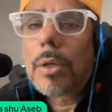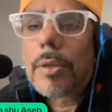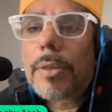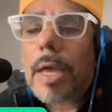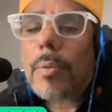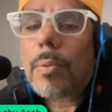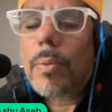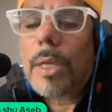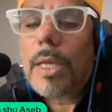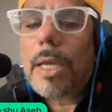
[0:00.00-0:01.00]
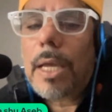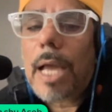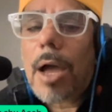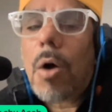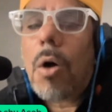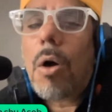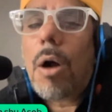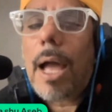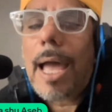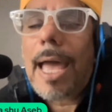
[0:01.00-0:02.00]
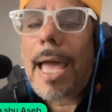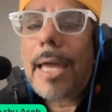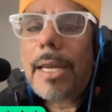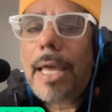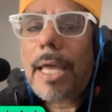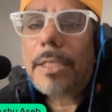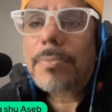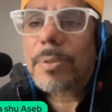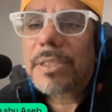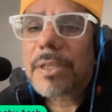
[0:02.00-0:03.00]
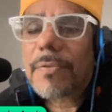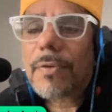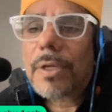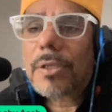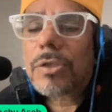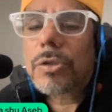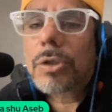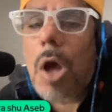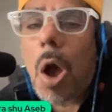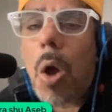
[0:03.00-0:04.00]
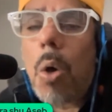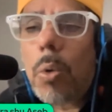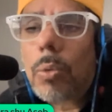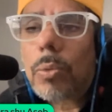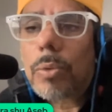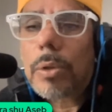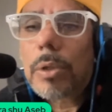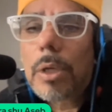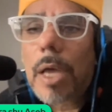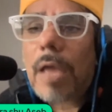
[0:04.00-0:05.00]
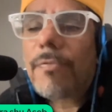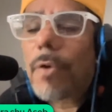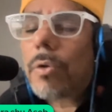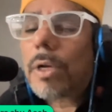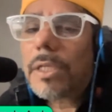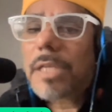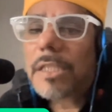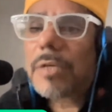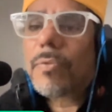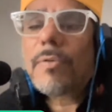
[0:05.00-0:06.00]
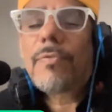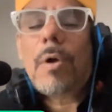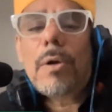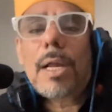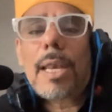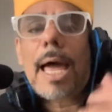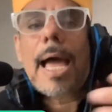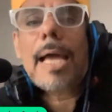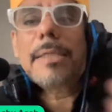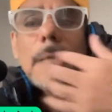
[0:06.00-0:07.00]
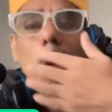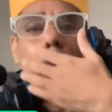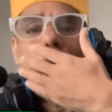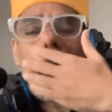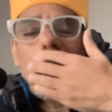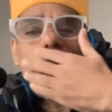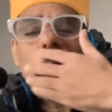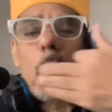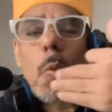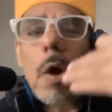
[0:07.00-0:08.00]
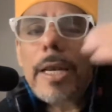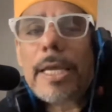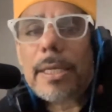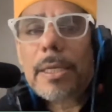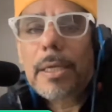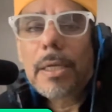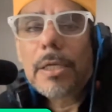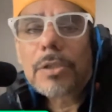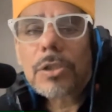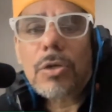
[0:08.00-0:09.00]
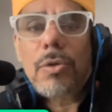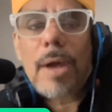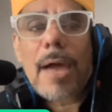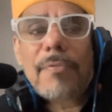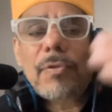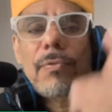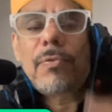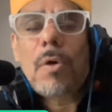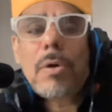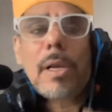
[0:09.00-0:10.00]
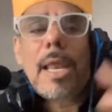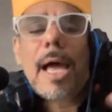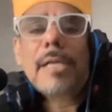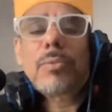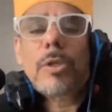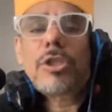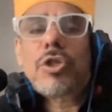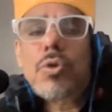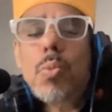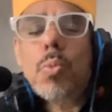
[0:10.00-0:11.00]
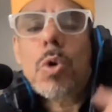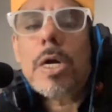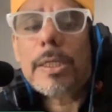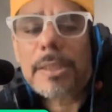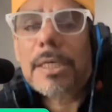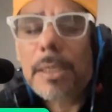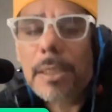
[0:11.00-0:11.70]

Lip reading: that we all had a specific tone, a vocalization. We vocalized what we wanted. So you have to vocalize what you want.